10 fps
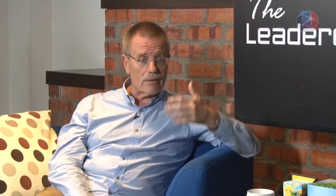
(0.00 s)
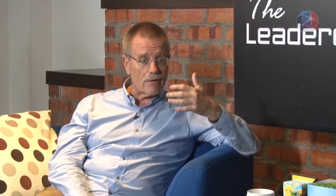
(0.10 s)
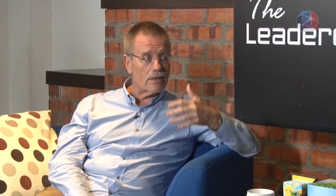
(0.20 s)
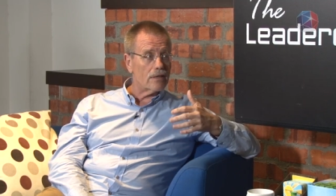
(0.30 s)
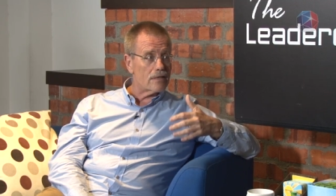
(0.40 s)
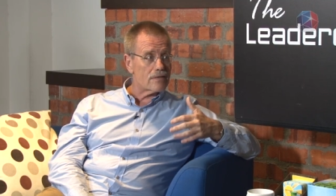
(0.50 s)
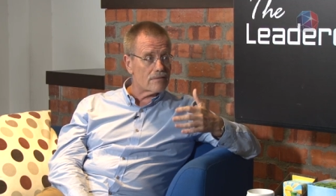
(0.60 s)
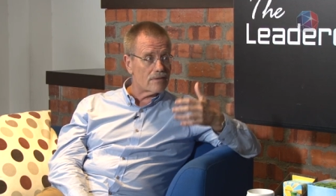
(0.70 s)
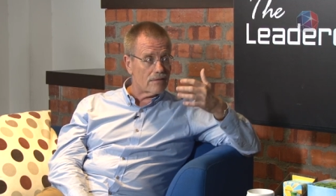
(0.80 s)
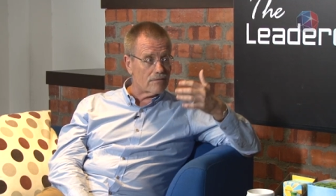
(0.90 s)
about 30
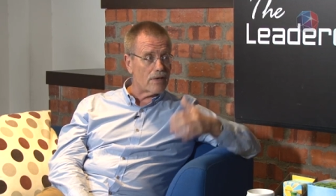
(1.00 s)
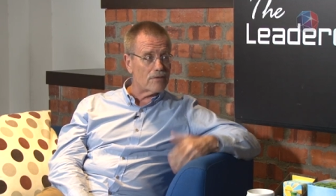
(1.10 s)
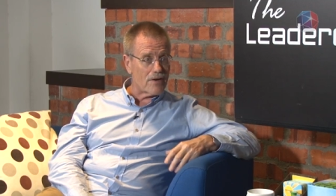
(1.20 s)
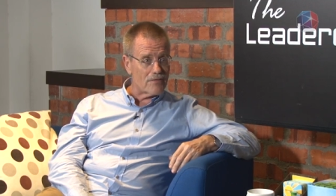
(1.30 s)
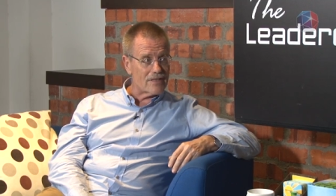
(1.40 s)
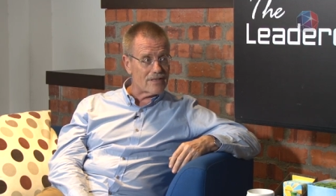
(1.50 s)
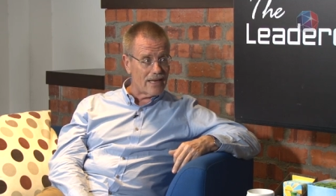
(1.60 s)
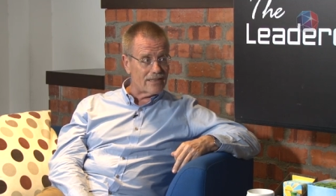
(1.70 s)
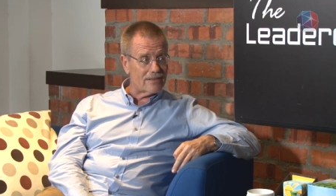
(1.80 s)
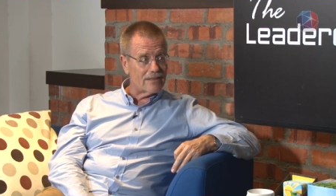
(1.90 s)
years, 25 years
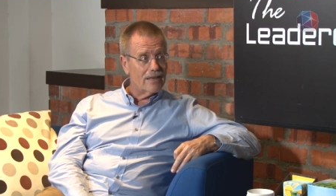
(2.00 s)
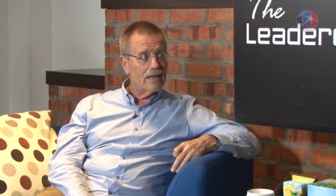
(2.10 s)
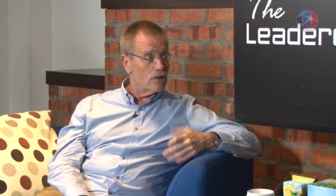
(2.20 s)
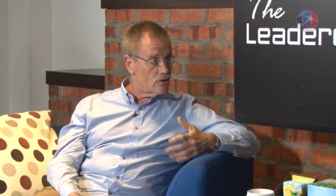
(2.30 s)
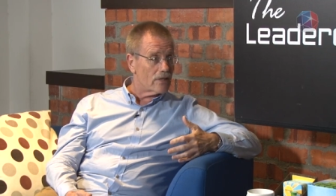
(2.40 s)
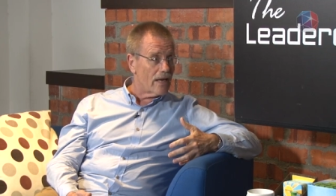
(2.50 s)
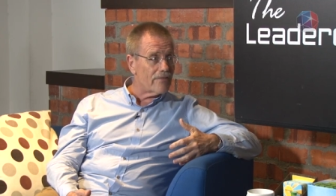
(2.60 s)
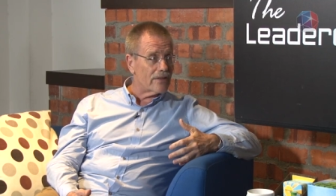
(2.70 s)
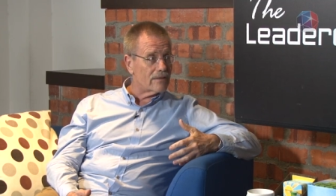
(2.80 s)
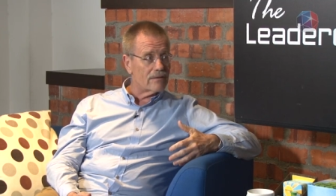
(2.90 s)
later, you still have it.